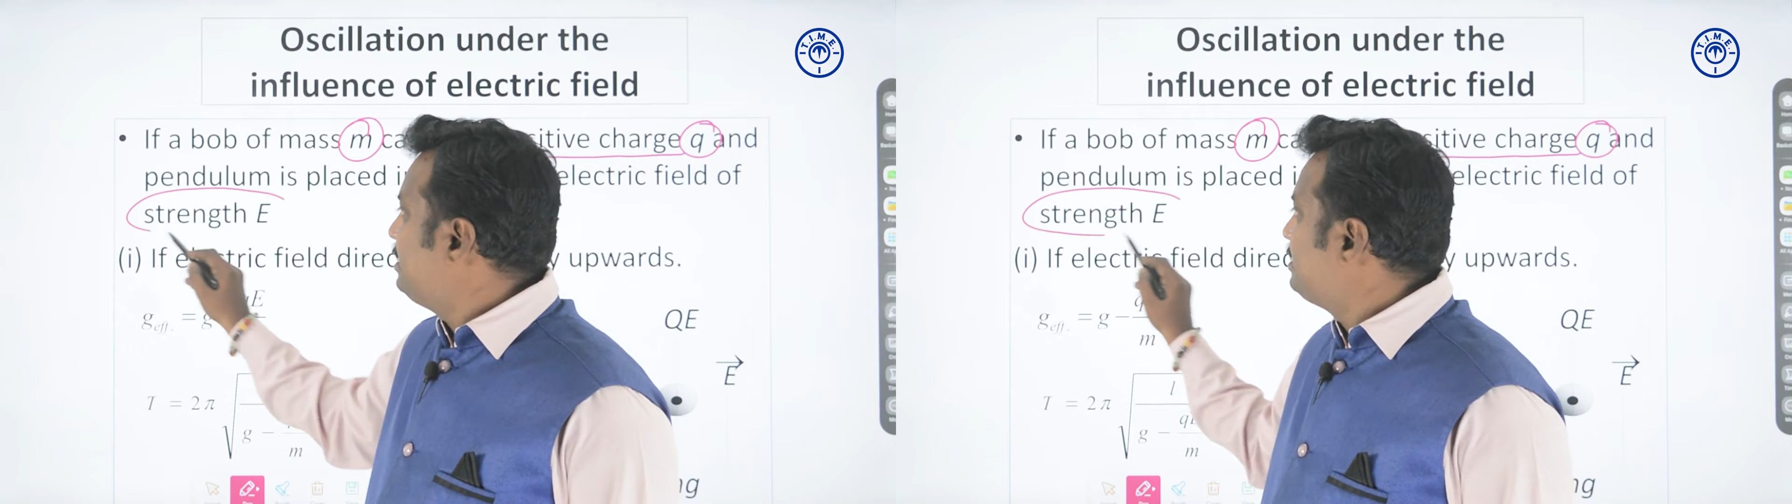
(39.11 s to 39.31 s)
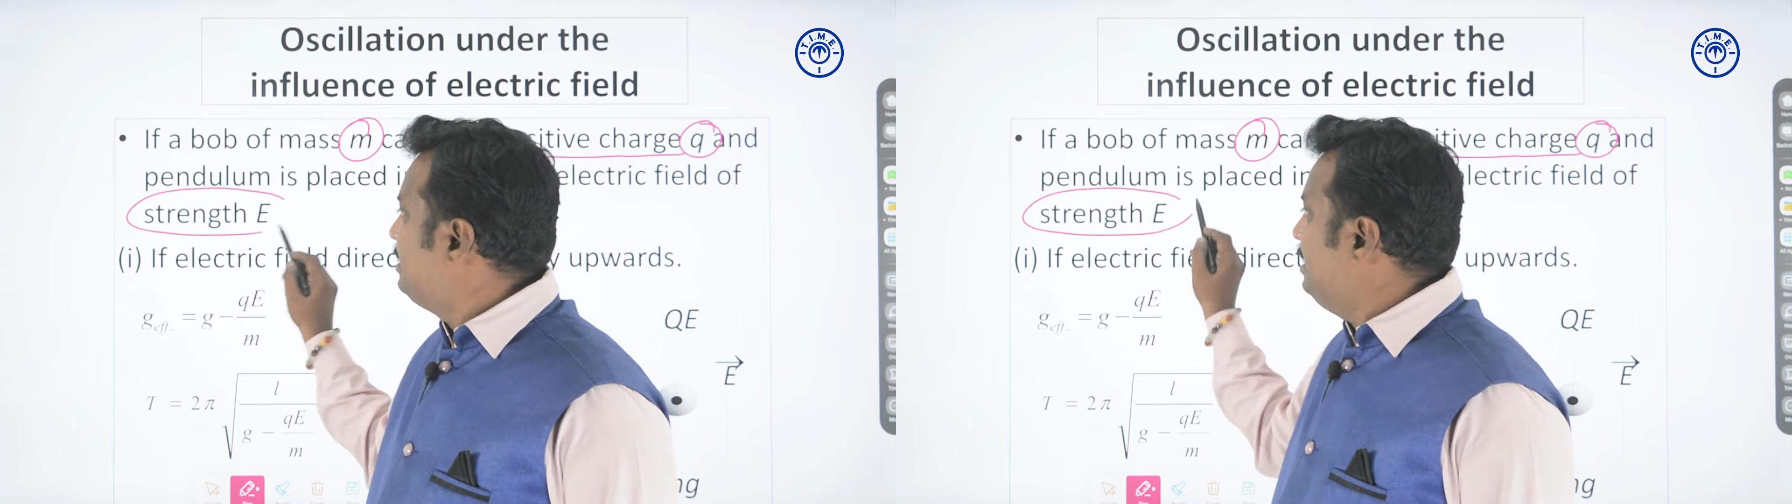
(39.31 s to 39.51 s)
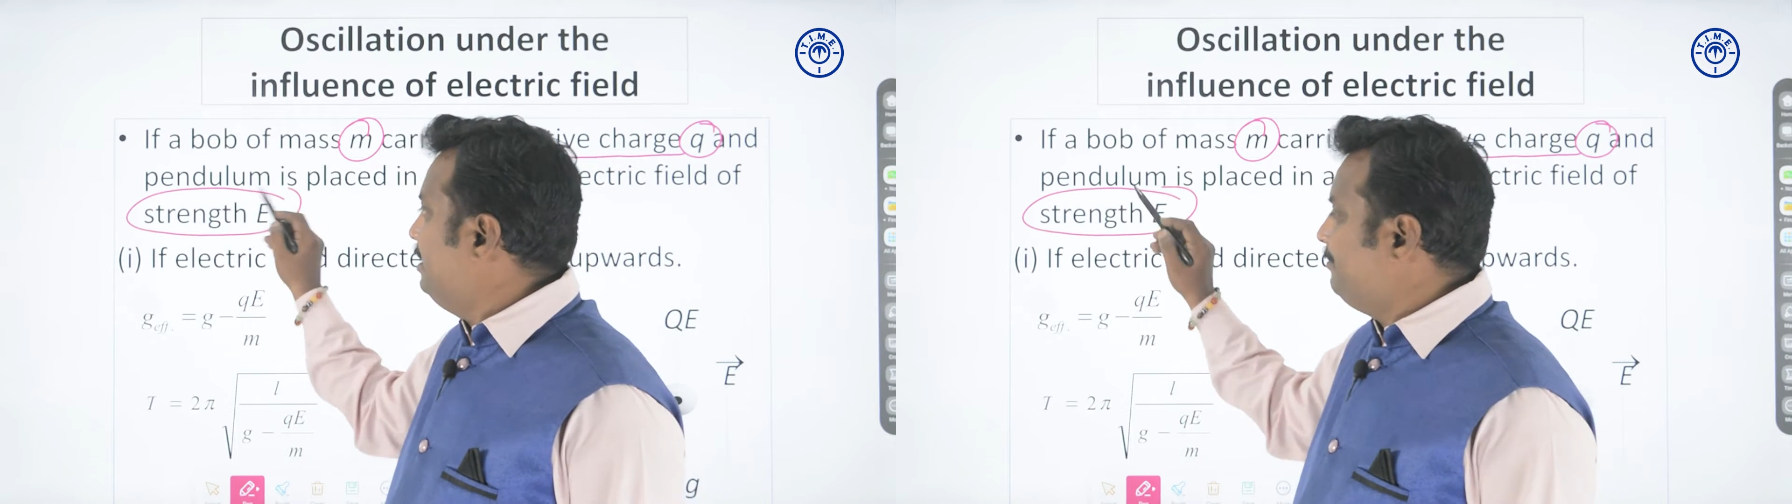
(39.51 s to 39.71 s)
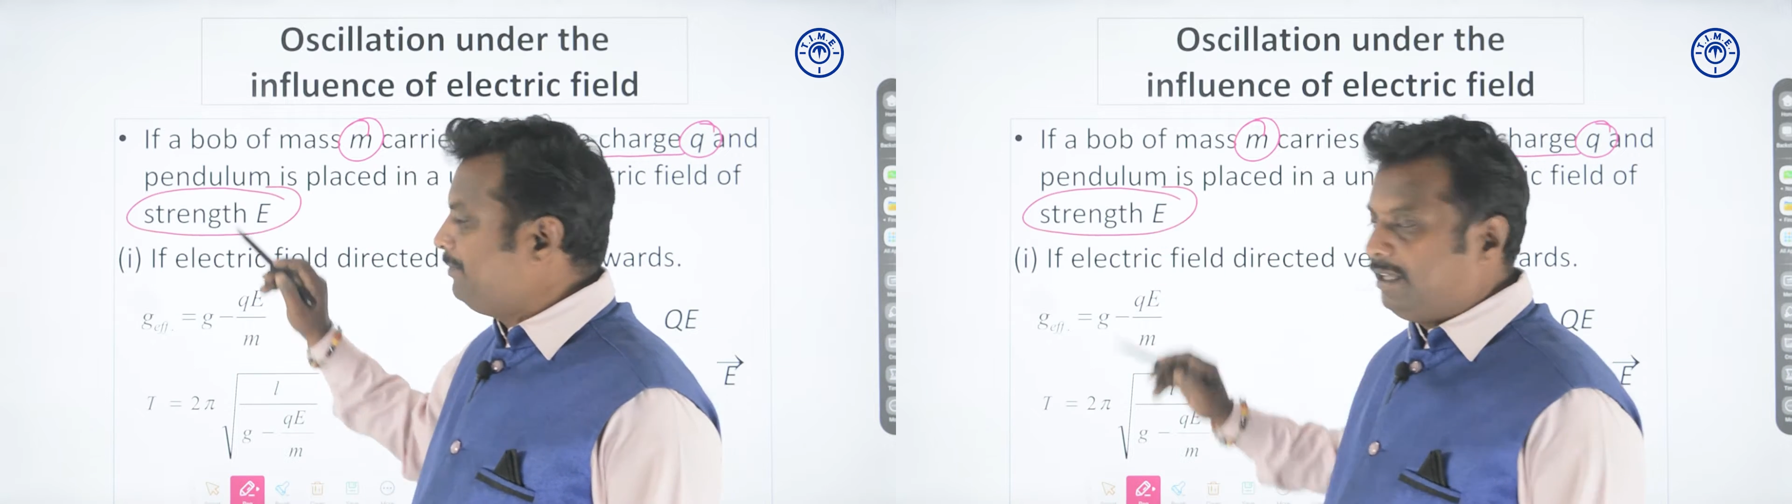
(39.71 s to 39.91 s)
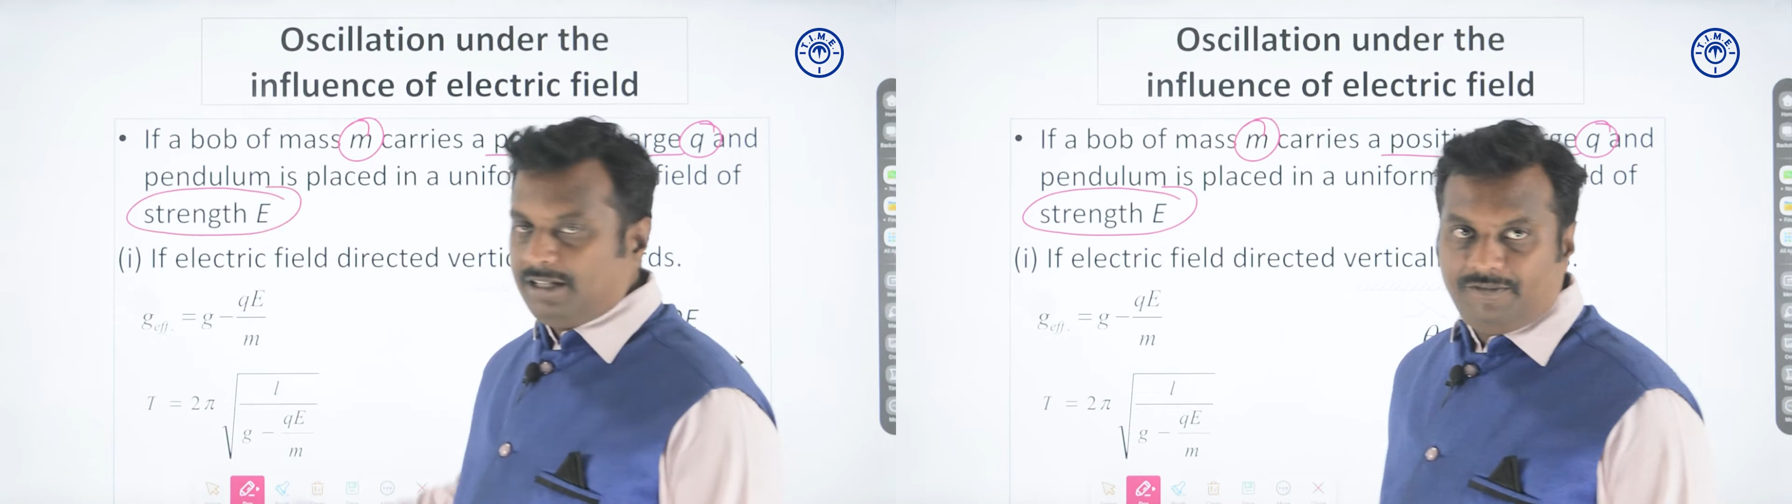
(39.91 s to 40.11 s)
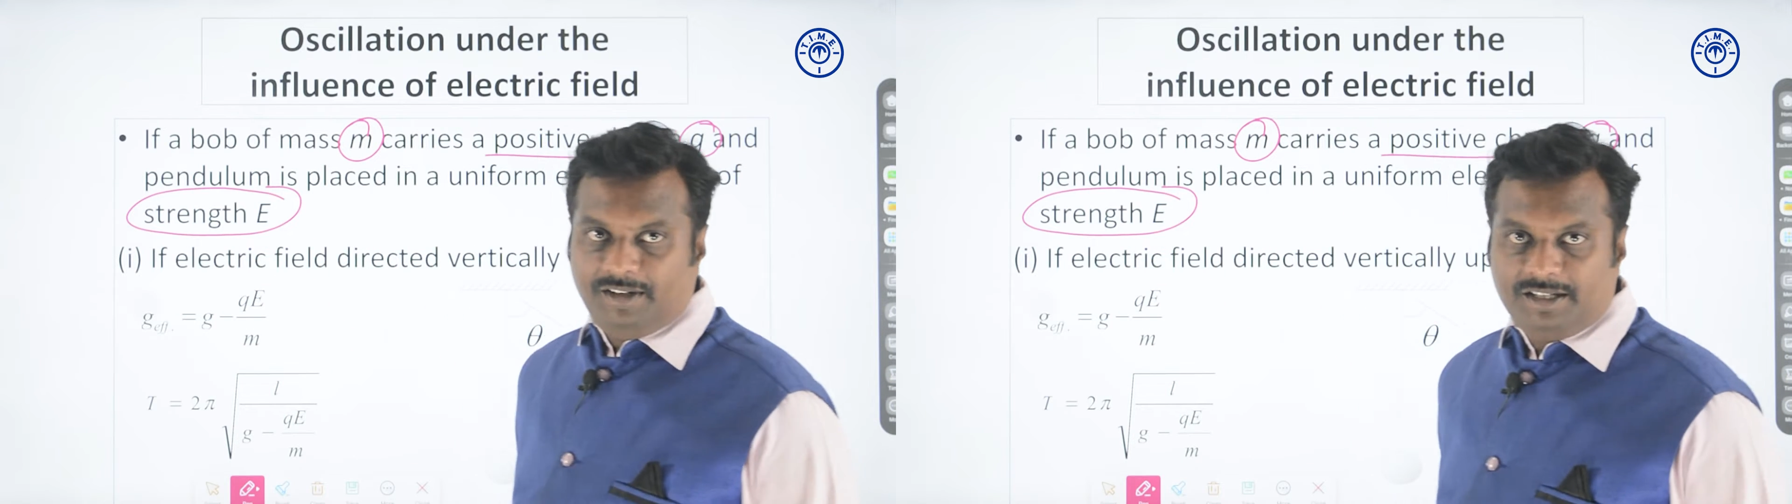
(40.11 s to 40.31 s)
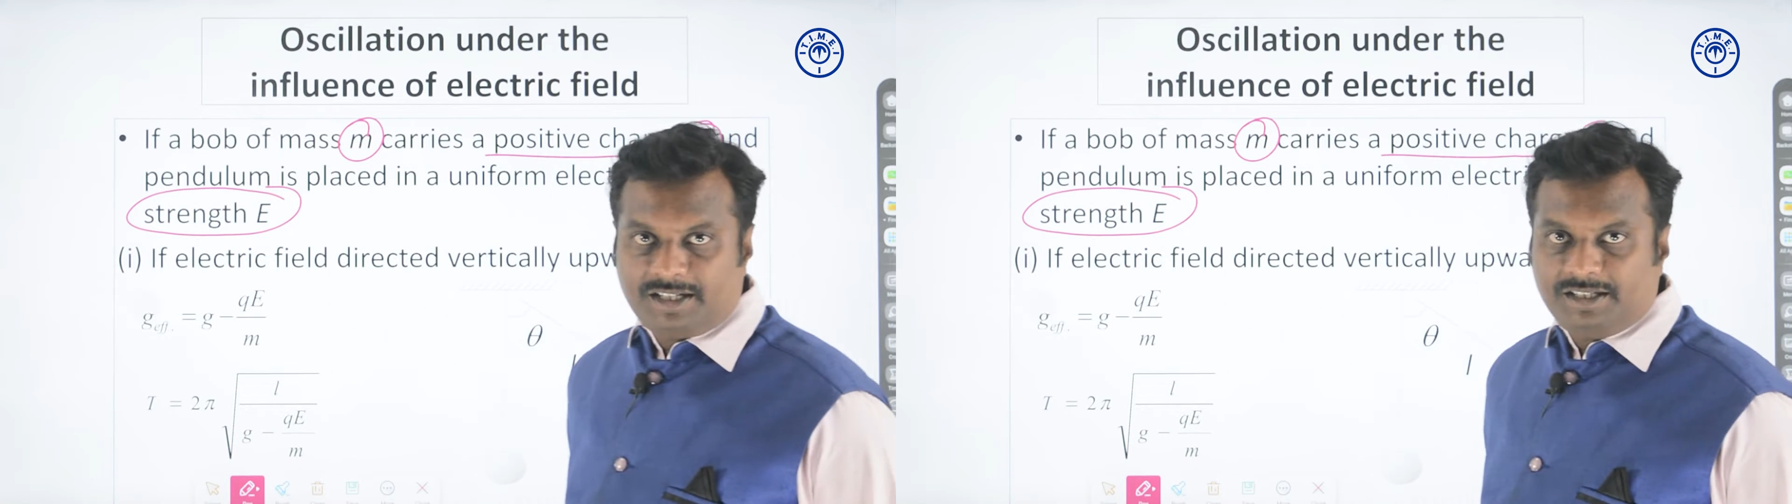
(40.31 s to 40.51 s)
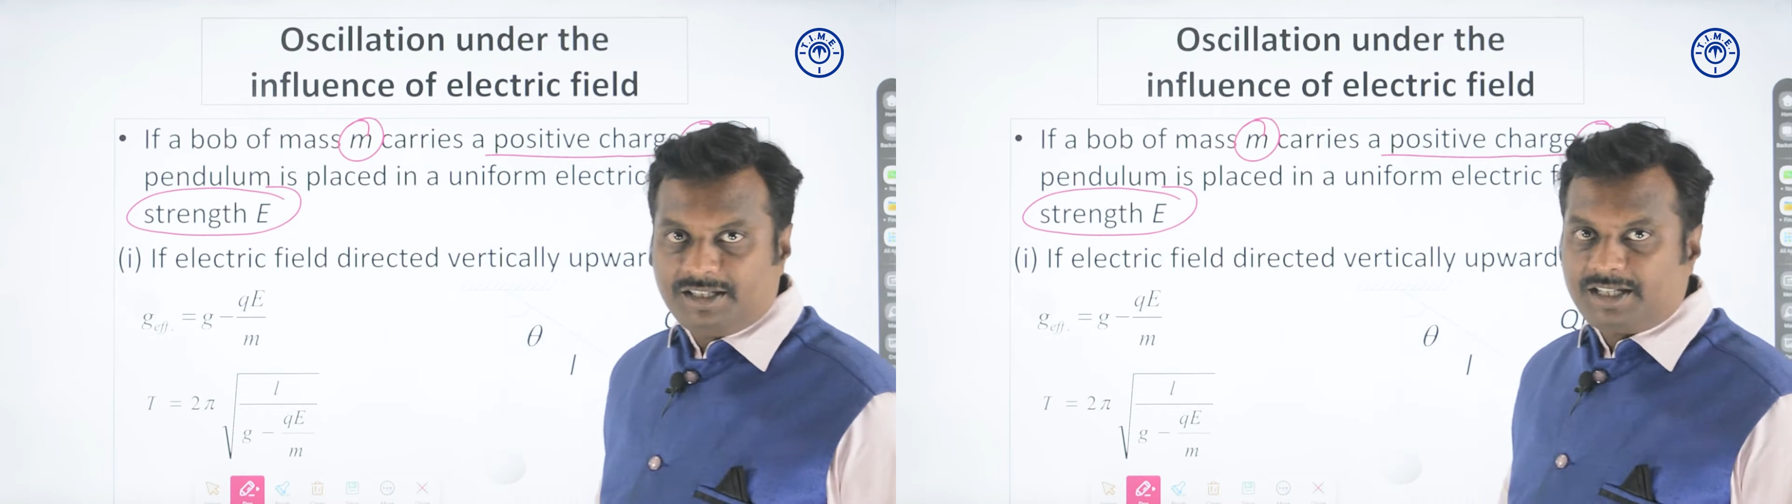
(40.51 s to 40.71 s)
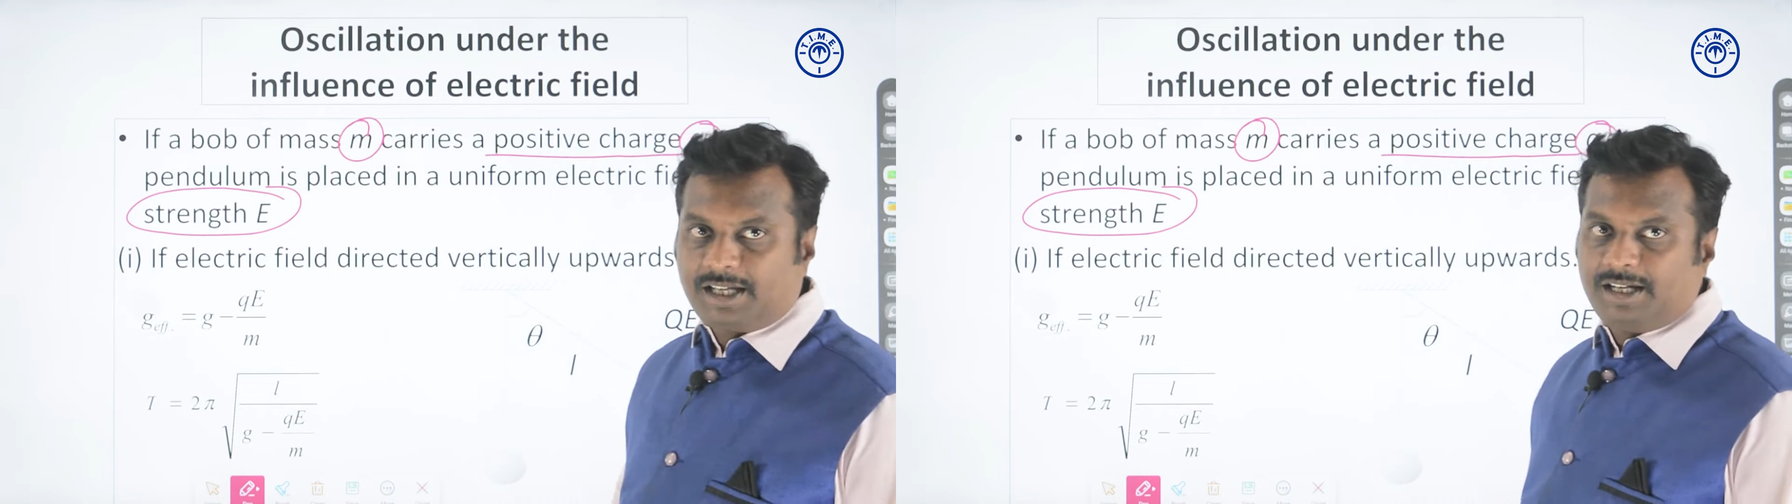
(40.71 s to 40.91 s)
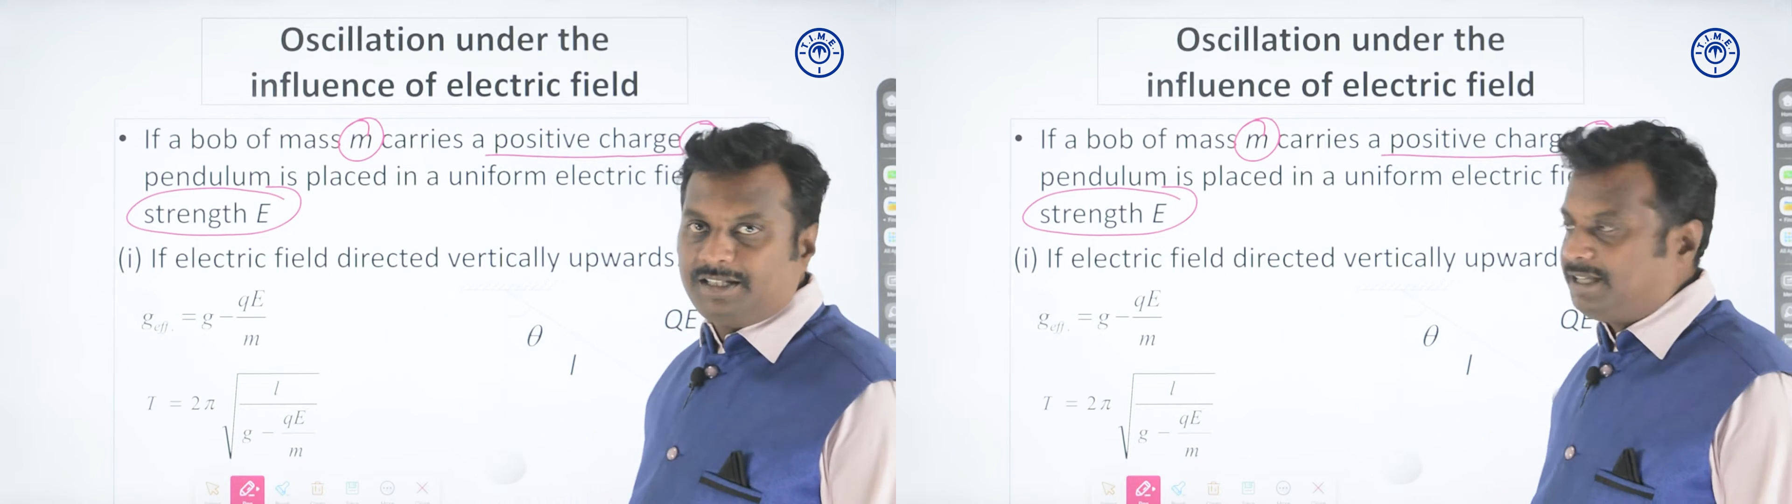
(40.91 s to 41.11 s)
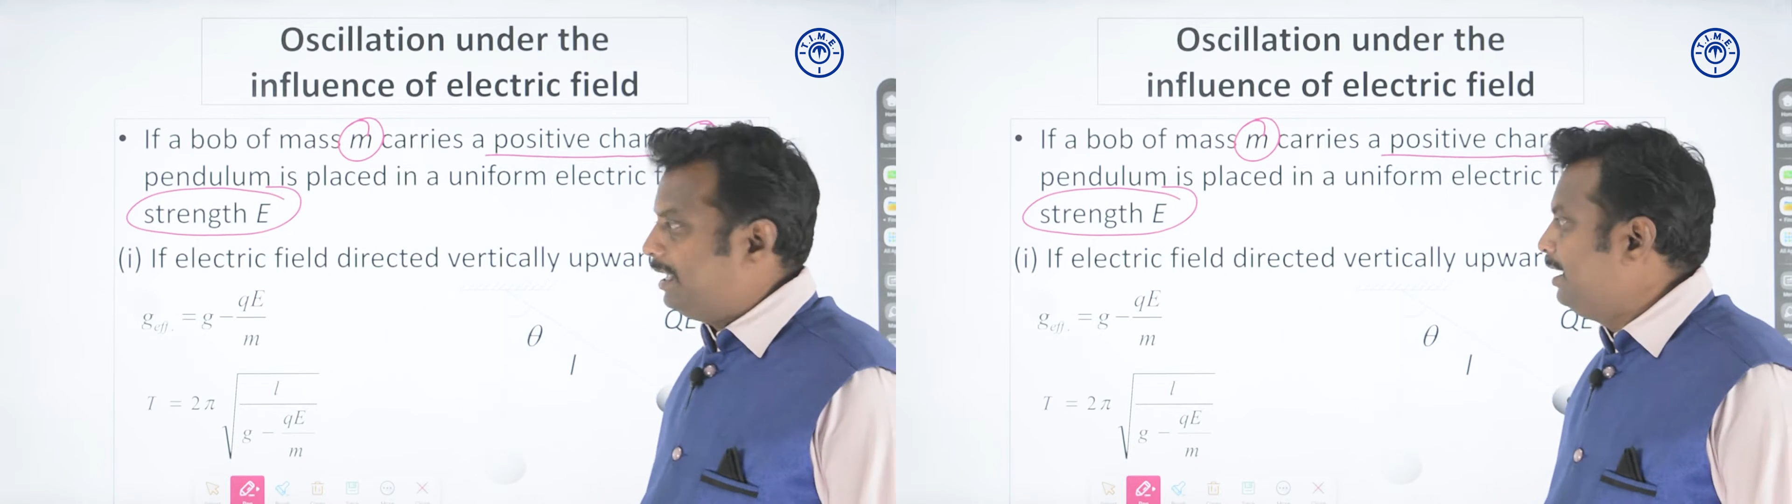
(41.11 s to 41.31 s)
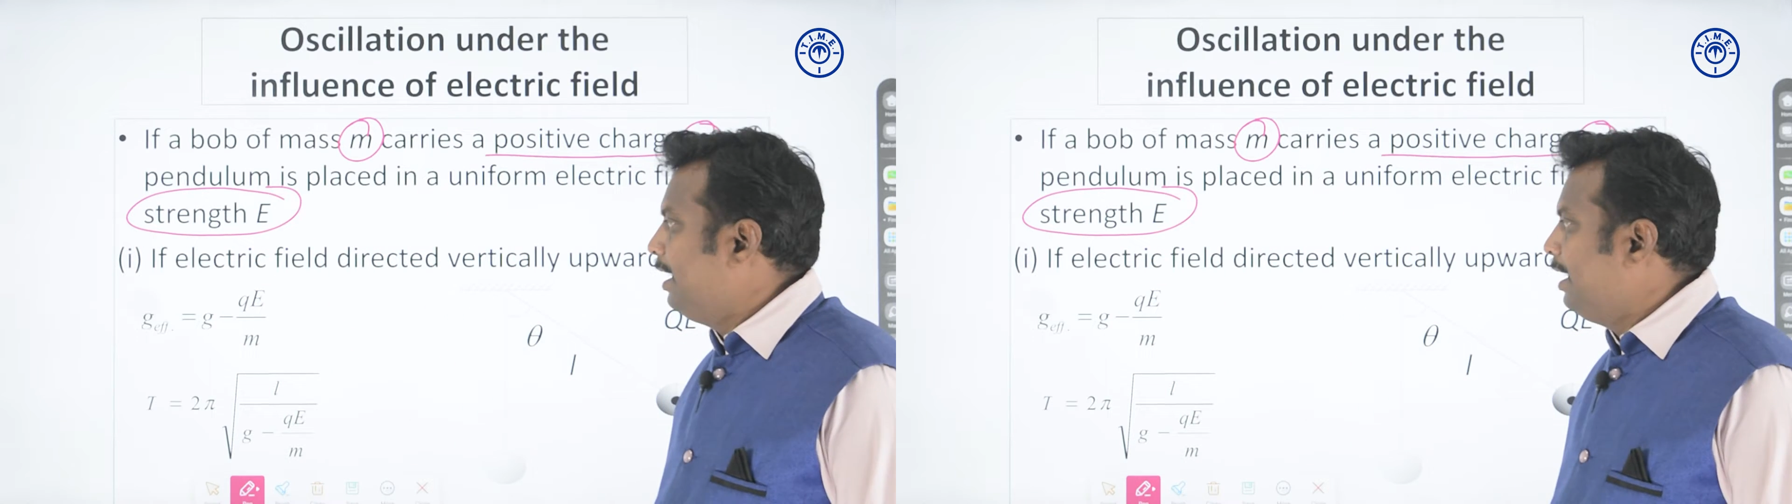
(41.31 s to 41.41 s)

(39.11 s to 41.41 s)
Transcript: as E.